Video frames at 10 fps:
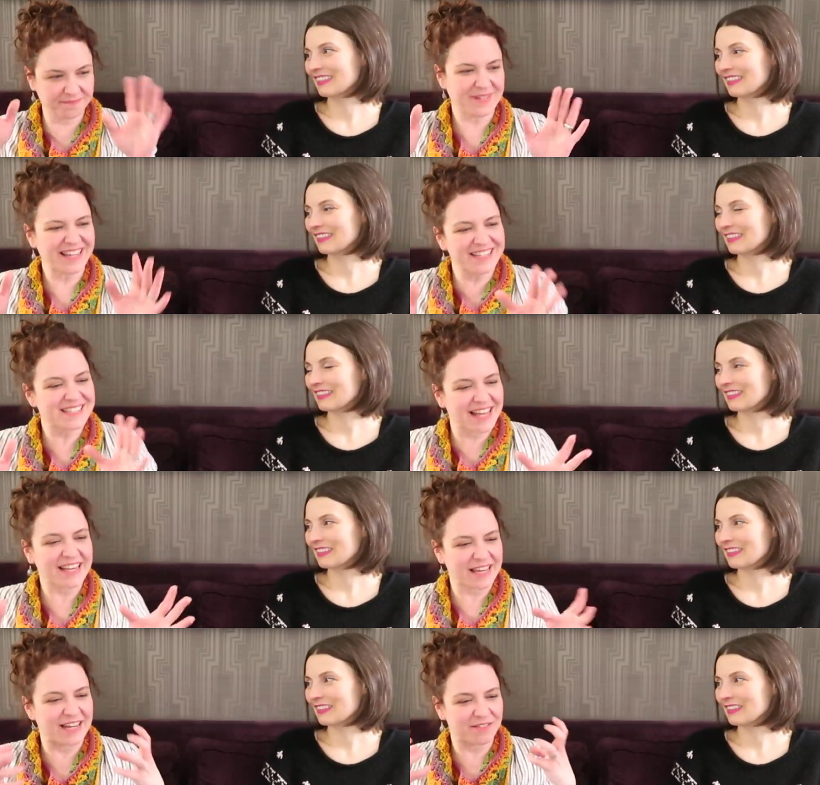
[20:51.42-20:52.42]
Speaker 1: I think it's
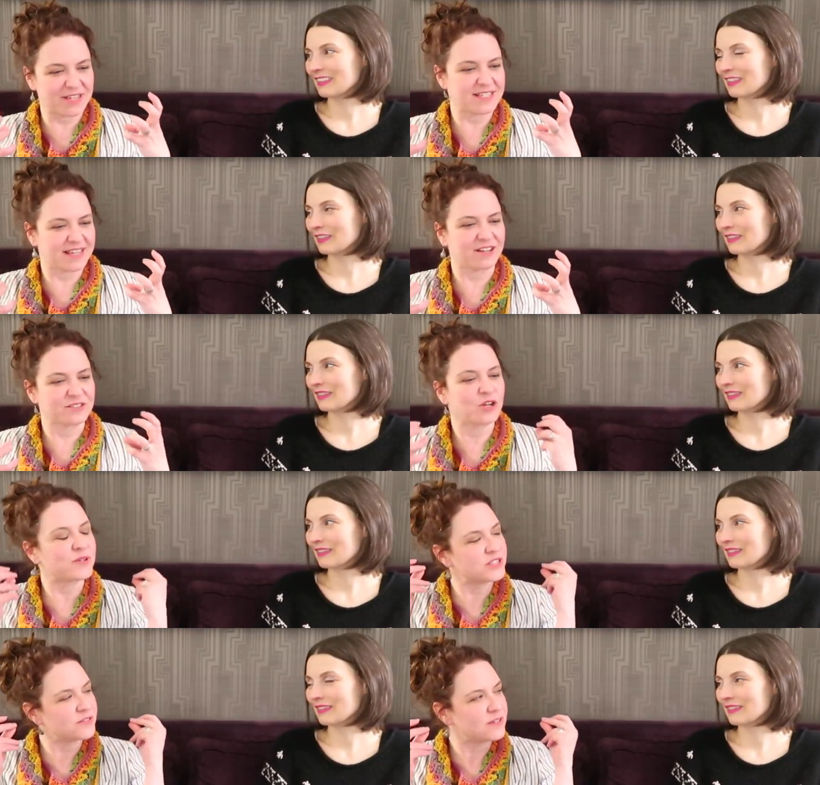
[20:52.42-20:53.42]
like any of these skills. You know,
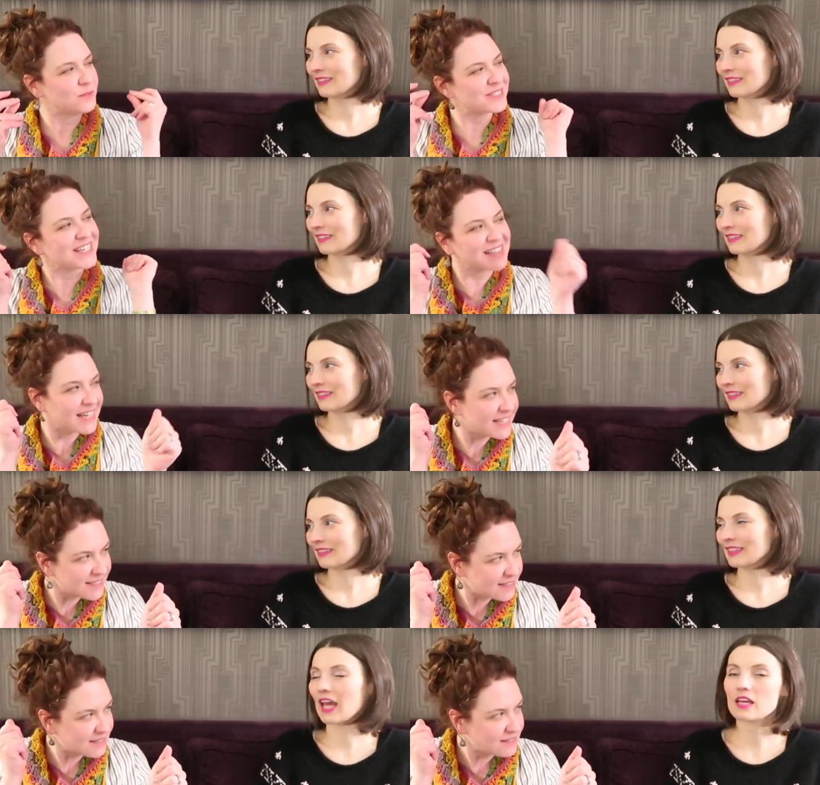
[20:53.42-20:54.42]
once you once it
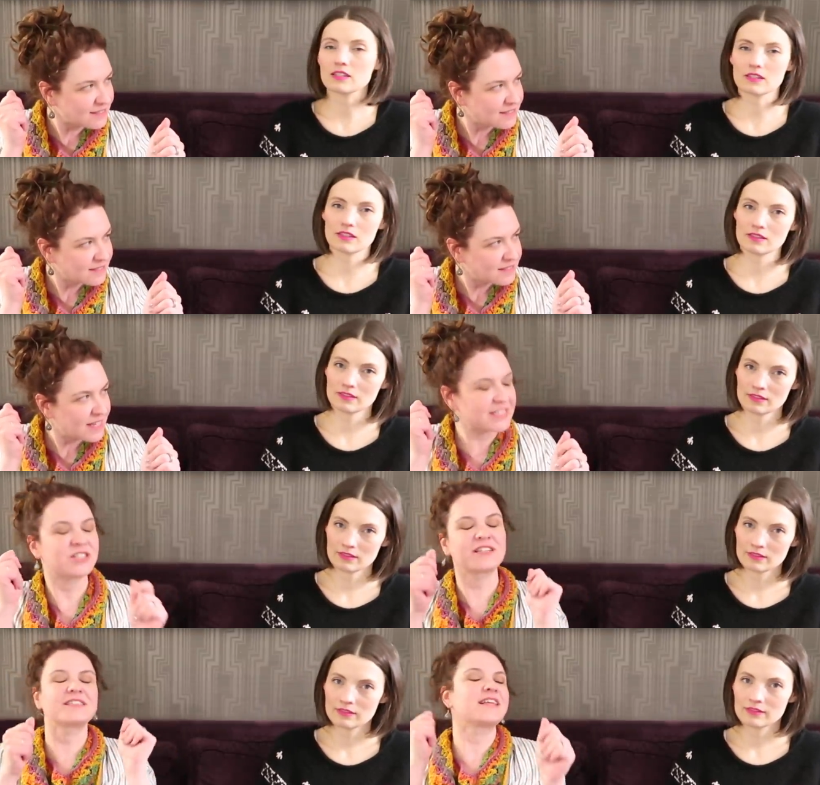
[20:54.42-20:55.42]
clicks, yes, it
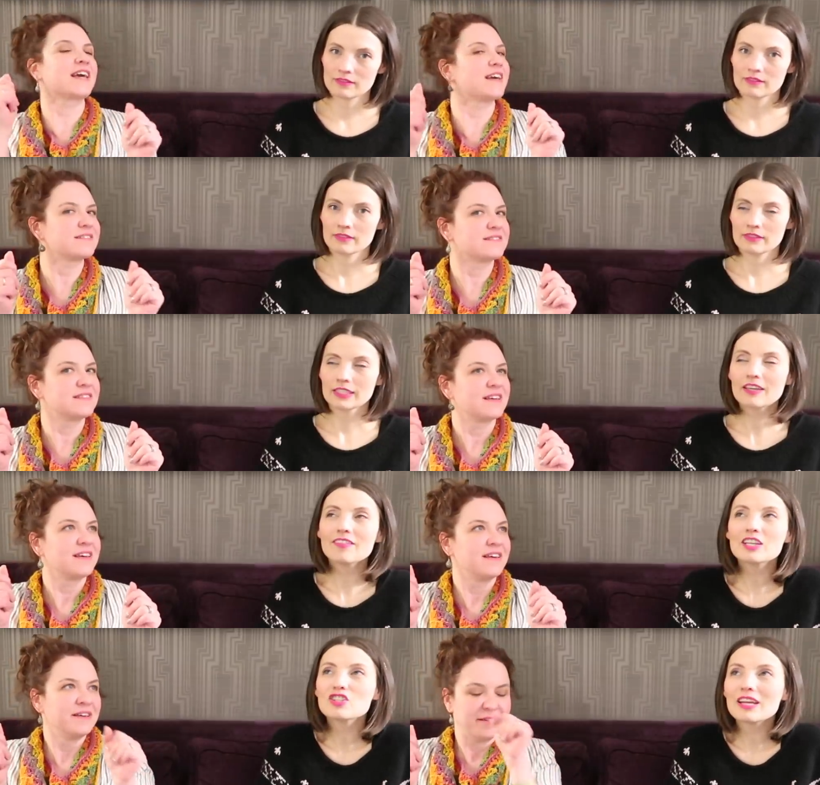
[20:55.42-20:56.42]
starts clicking.
Speaker 2: Give
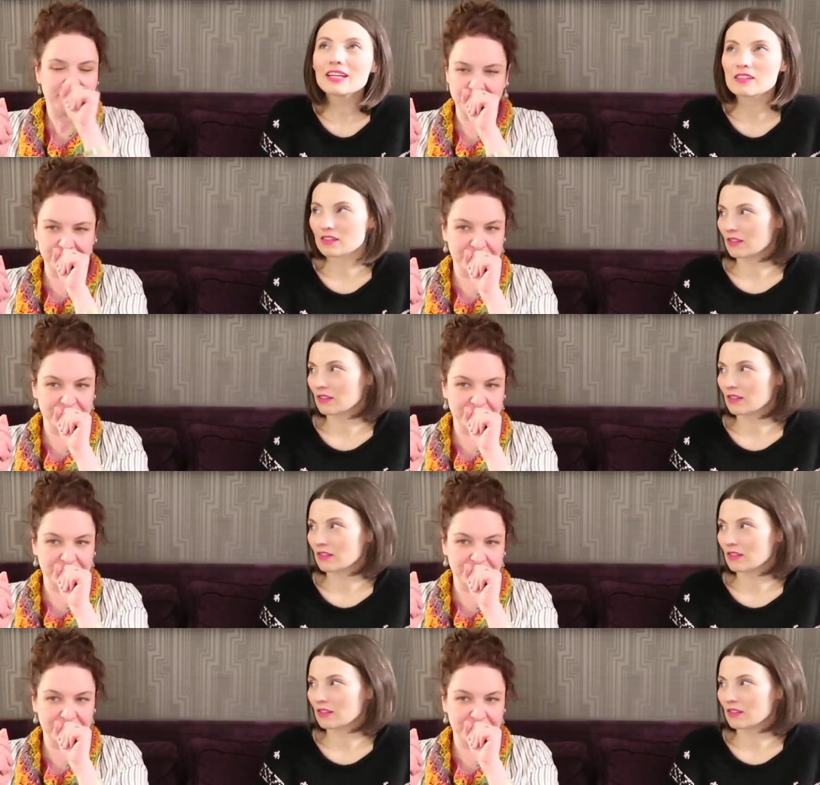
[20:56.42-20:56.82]
it a chance.